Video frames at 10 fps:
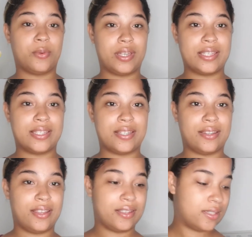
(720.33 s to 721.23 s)
what is
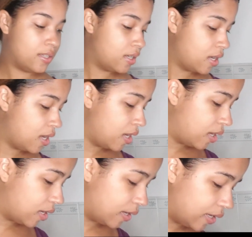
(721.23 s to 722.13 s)
in this.
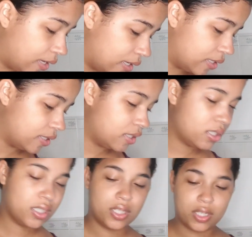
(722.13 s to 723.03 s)
And